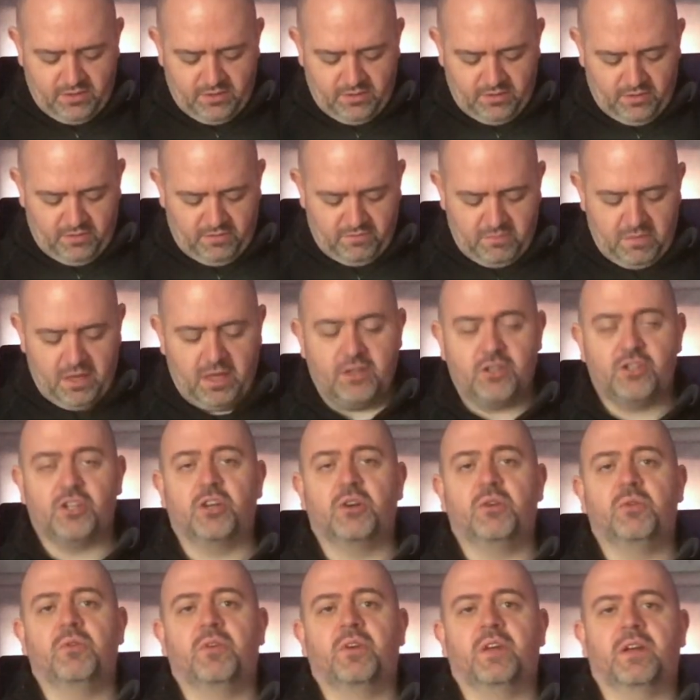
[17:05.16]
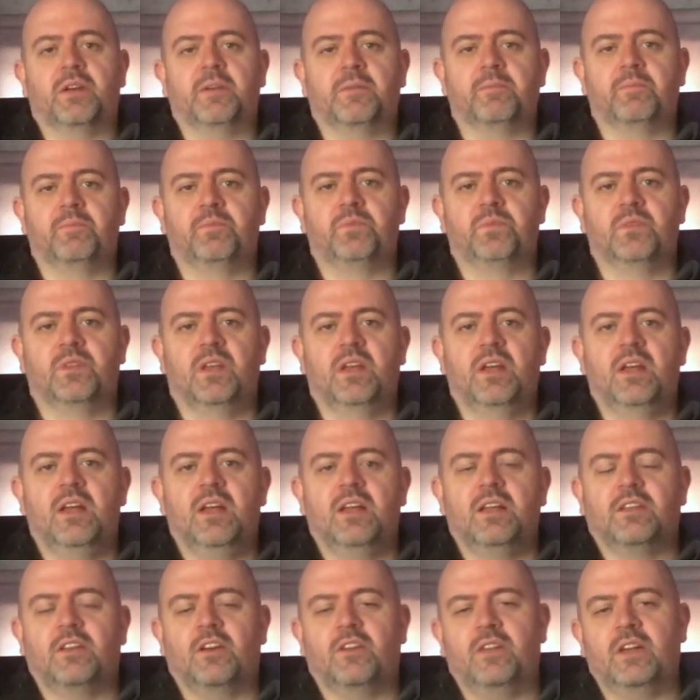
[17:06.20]
of Medjugorje.
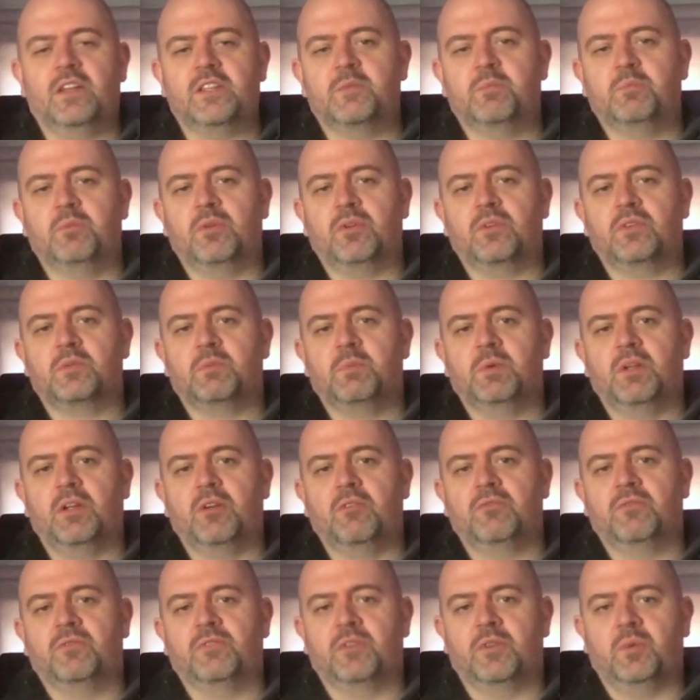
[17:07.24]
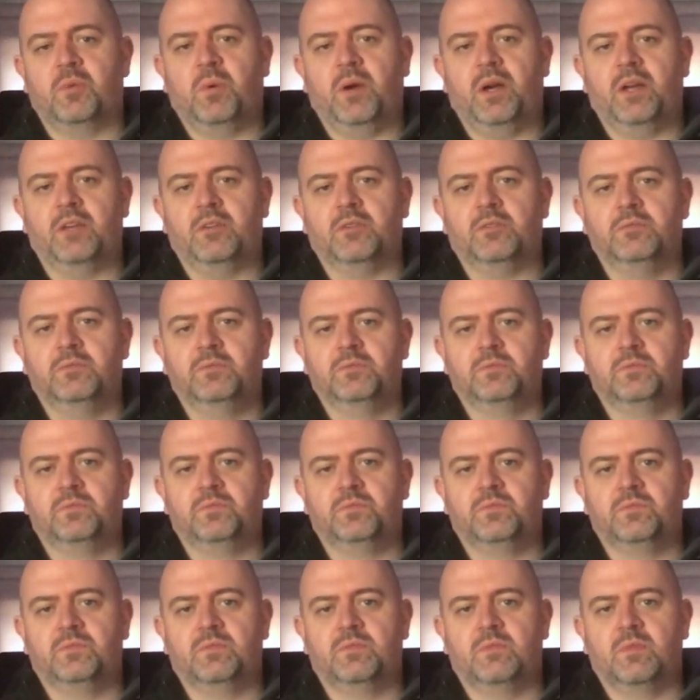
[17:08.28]
Now this book's been out for a while,
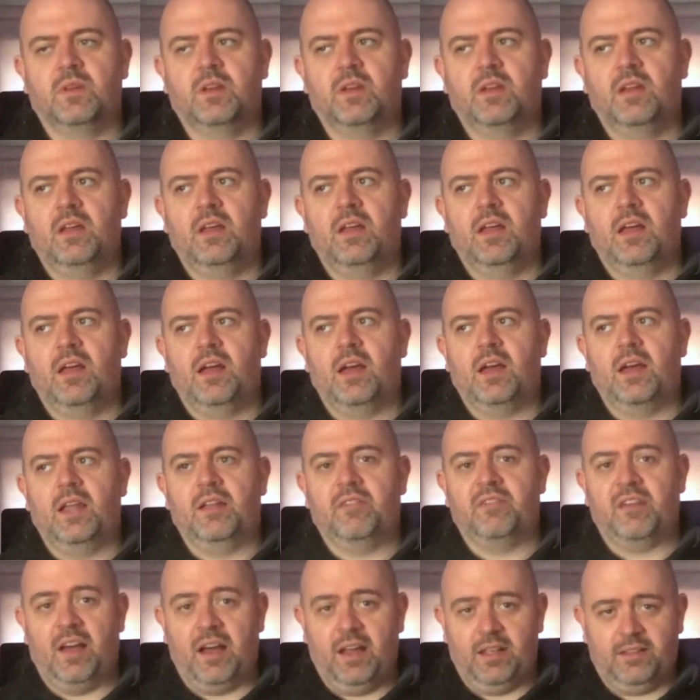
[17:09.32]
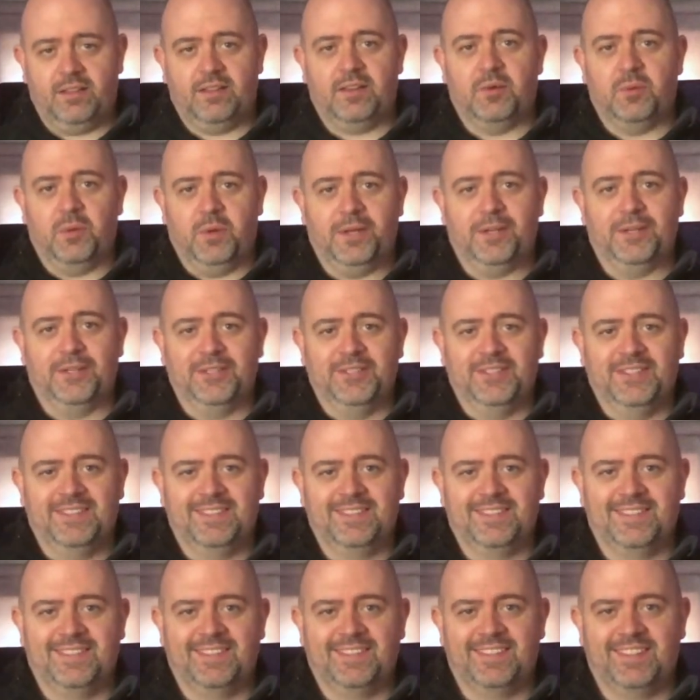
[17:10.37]
and I've had it a while,
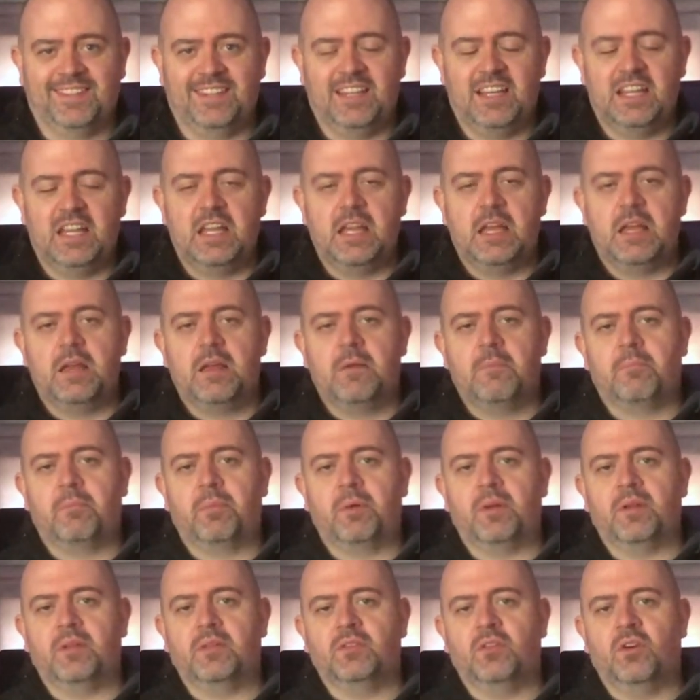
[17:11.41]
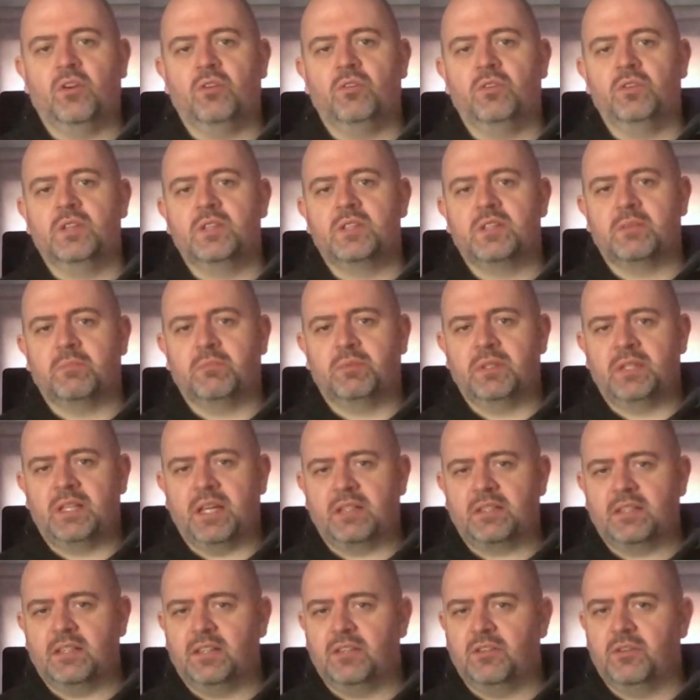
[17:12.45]
but not only is it
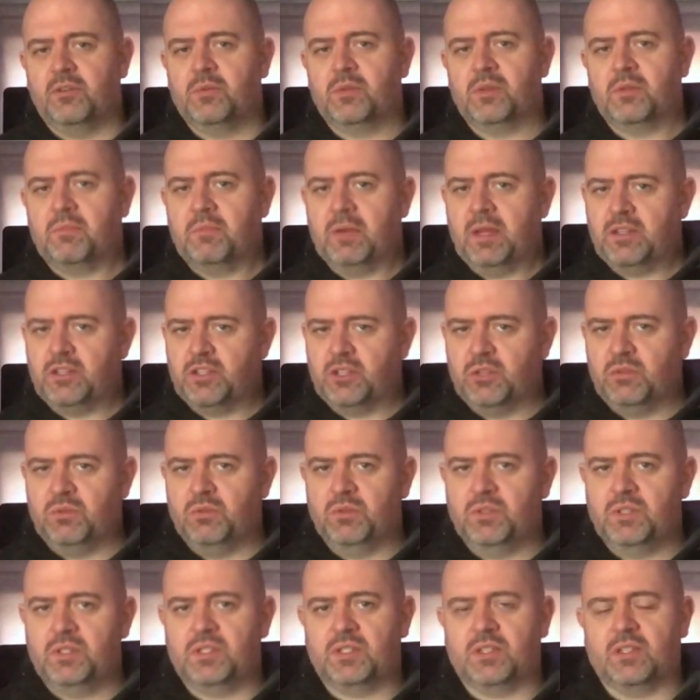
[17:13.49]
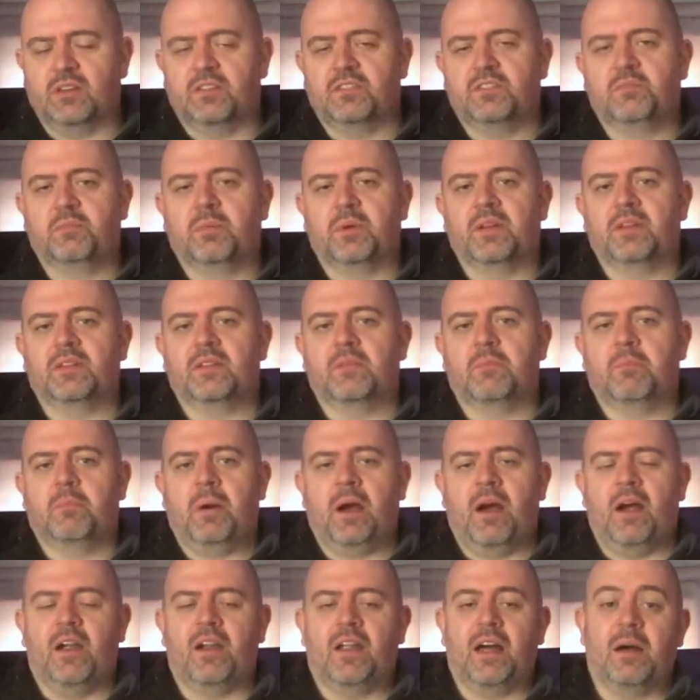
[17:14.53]
predicting a lot with the Medjugorje stuff, but the
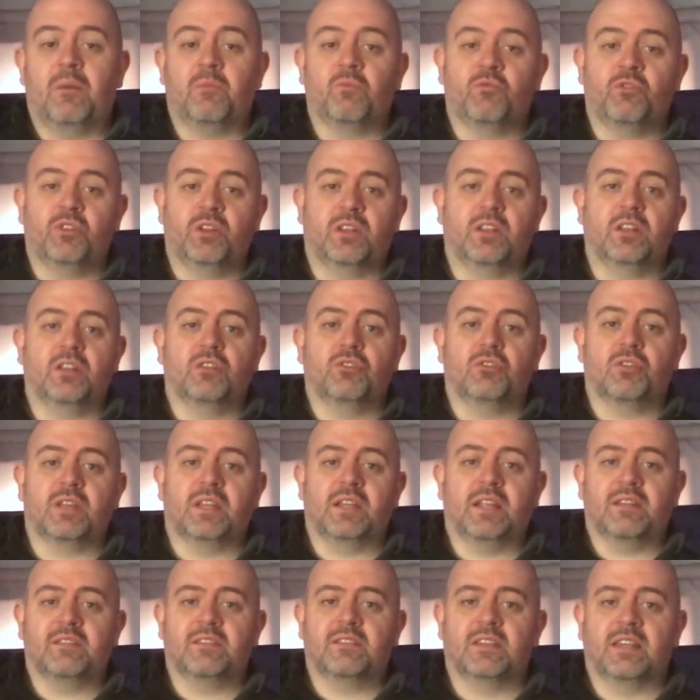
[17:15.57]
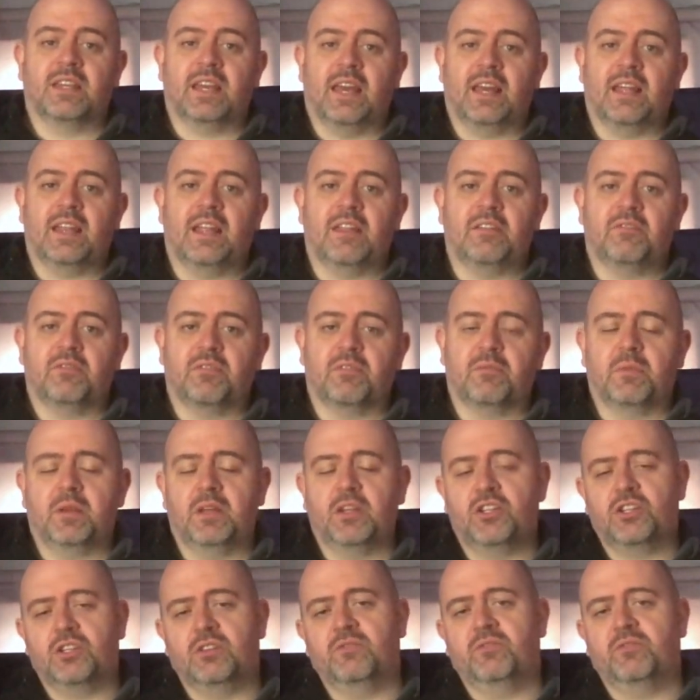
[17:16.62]
part I'm really looking into getting
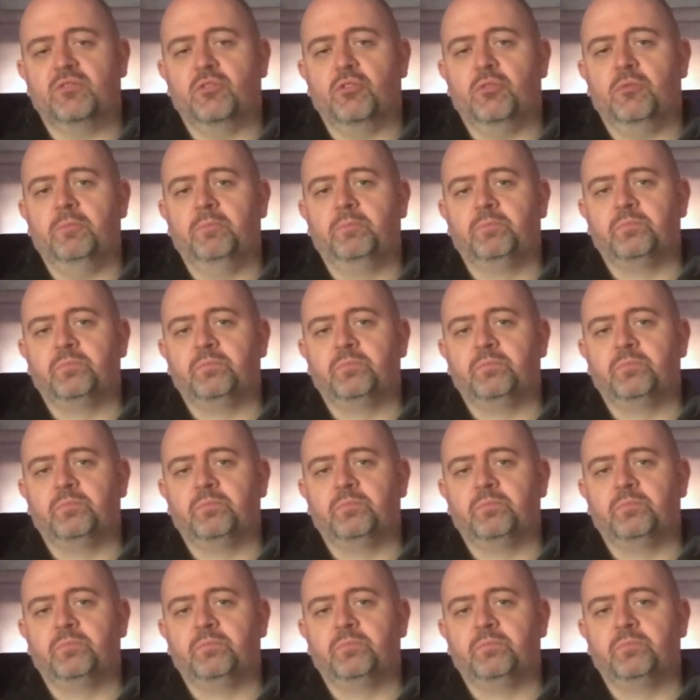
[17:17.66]
information from